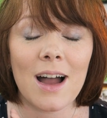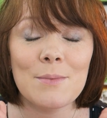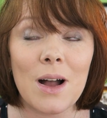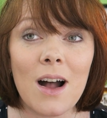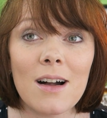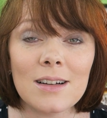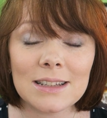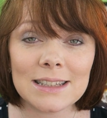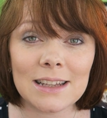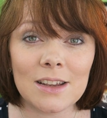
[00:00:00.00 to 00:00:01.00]
I'm
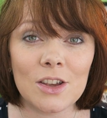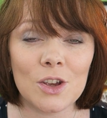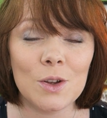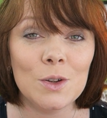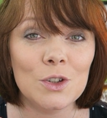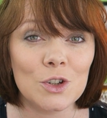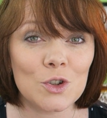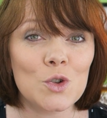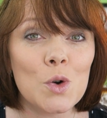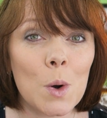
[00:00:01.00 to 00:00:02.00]
asking you to
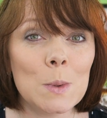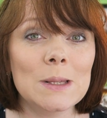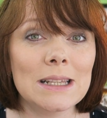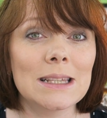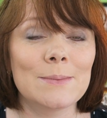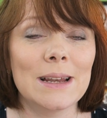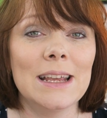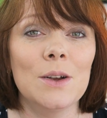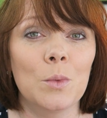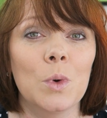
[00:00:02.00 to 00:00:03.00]
control
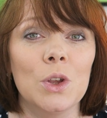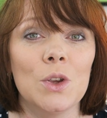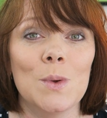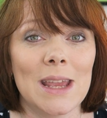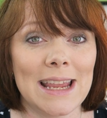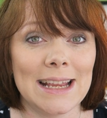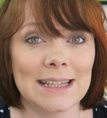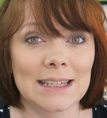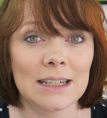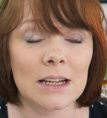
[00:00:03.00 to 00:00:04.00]
sensibly what you
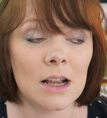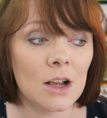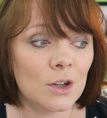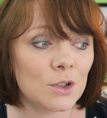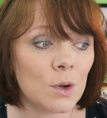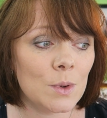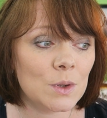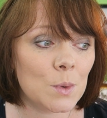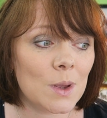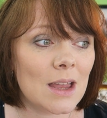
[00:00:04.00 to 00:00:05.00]
eat. So we're
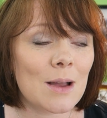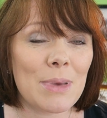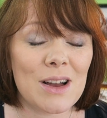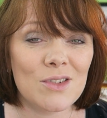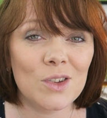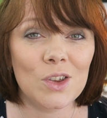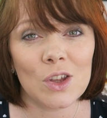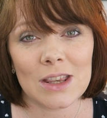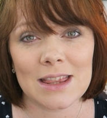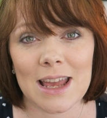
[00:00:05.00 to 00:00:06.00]
talking
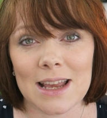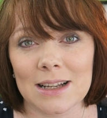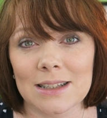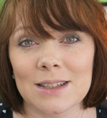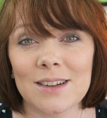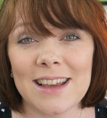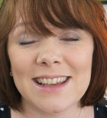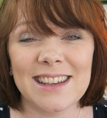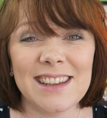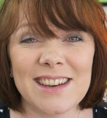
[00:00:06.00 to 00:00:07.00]
about good things,
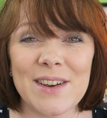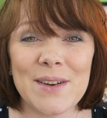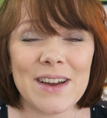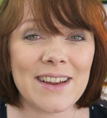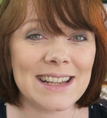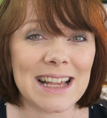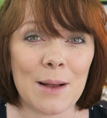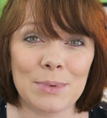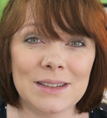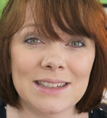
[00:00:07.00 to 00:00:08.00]
like, you know, a nice
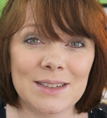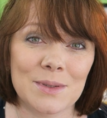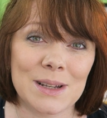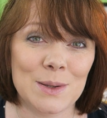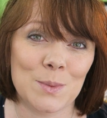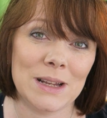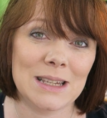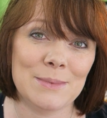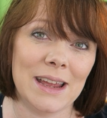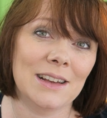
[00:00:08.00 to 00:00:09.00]
apple and some nice
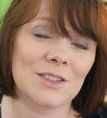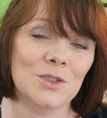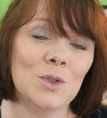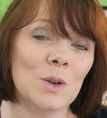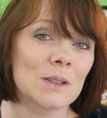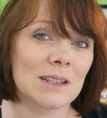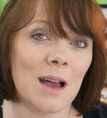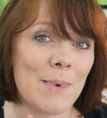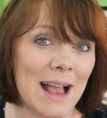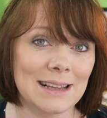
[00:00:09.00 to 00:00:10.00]
Weetabix, not
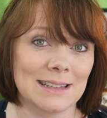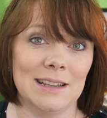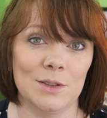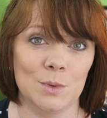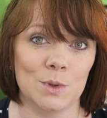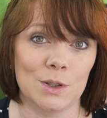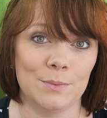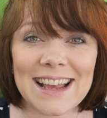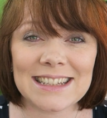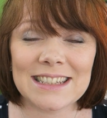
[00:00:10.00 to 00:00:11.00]
a bag of
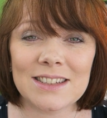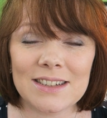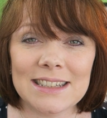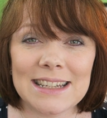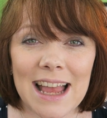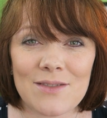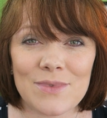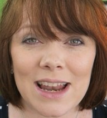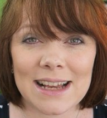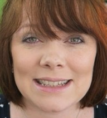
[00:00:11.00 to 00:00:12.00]
Skittles. Exercising
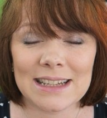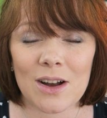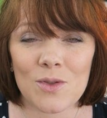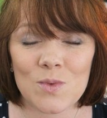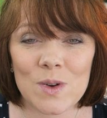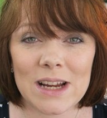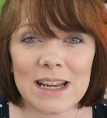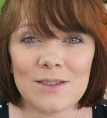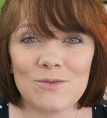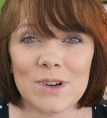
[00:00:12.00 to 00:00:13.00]
and relaxing are
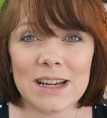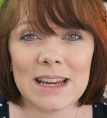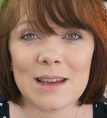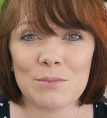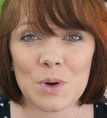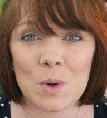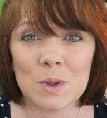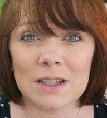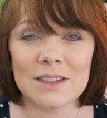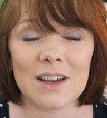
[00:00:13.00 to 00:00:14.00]
really, really
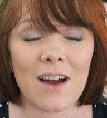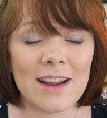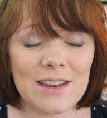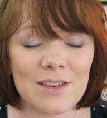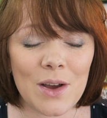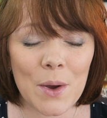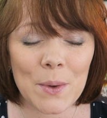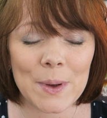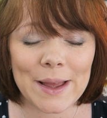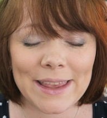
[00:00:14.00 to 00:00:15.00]
important. I
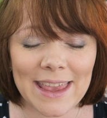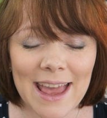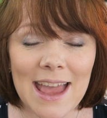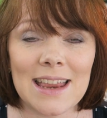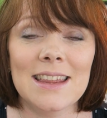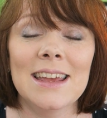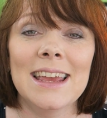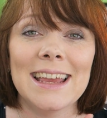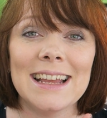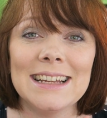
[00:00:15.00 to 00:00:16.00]
know, again,
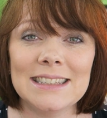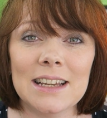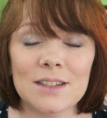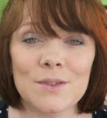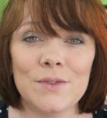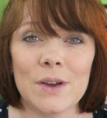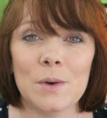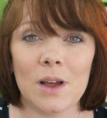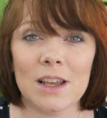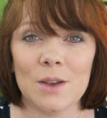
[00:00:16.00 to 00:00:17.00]
it doesn't
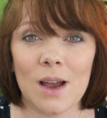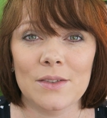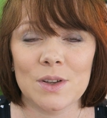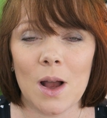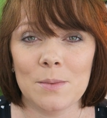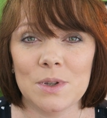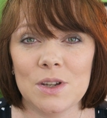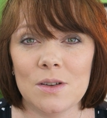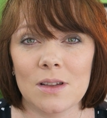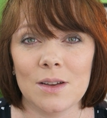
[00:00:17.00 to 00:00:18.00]
feel like you have time to
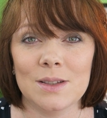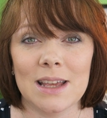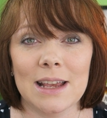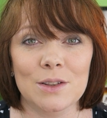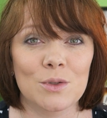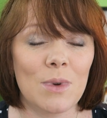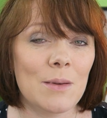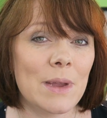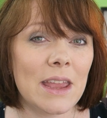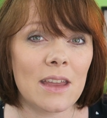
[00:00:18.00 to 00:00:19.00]
do those things, or
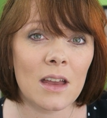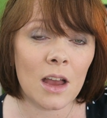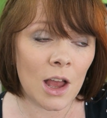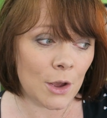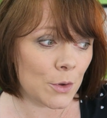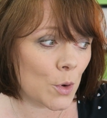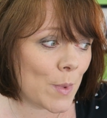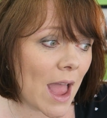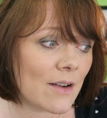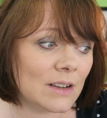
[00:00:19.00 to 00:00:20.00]
maybe
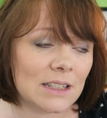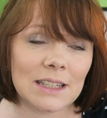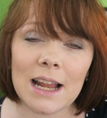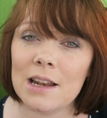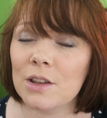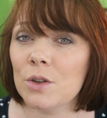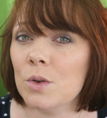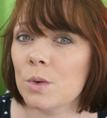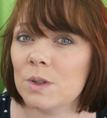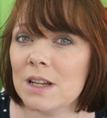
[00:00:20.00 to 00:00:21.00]
your parents are telling
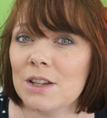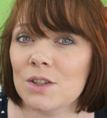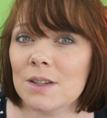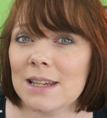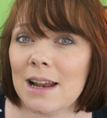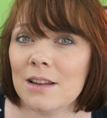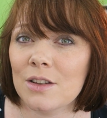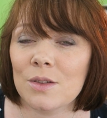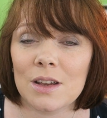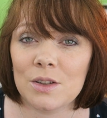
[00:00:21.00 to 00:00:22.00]
you, your teachers are
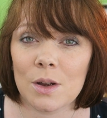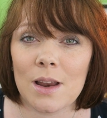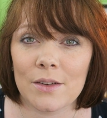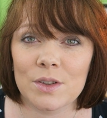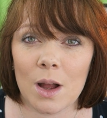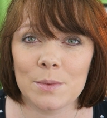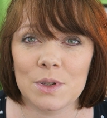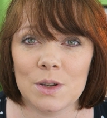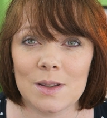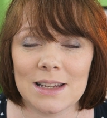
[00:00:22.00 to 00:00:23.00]
telling you that you don't have time
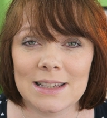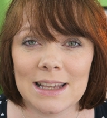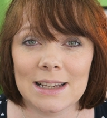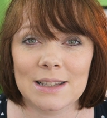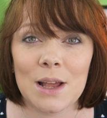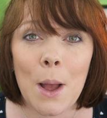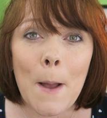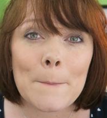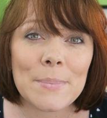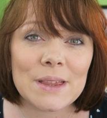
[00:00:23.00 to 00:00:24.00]
to do these things,
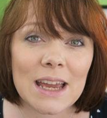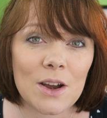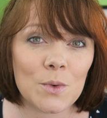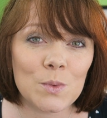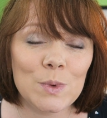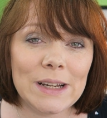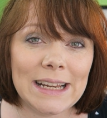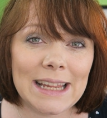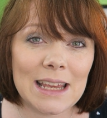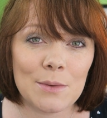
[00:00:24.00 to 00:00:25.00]
but they are
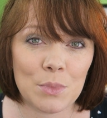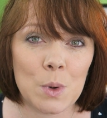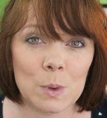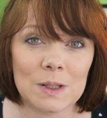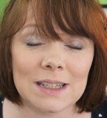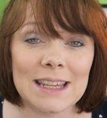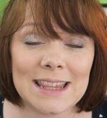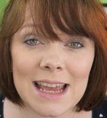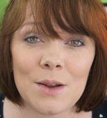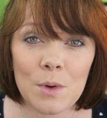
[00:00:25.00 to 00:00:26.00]
really
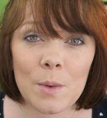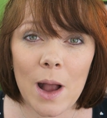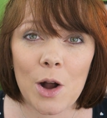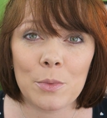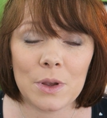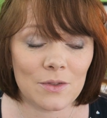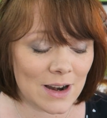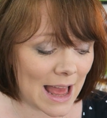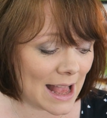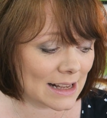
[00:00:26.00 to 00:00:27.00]
important. They will help you
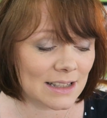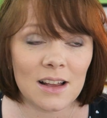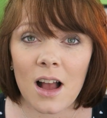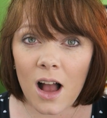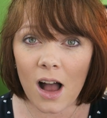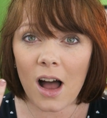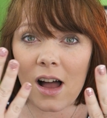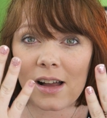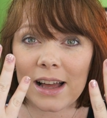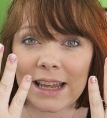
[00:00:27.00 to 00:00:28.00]
relax.
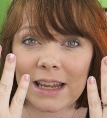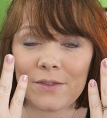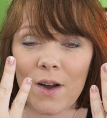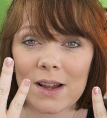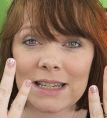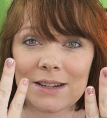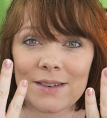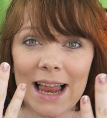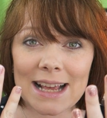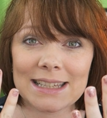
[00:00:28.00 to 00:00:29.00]
I find
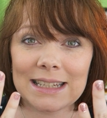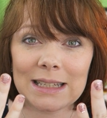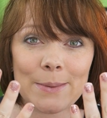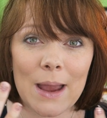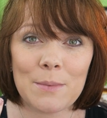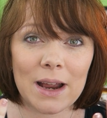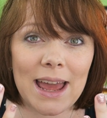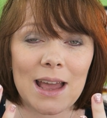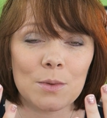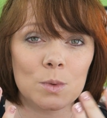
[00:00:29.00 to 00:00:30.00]
it relaxing to paint my
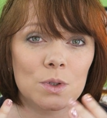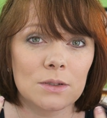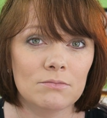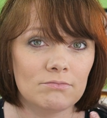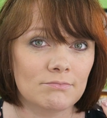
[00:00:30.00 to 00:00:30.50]
nails,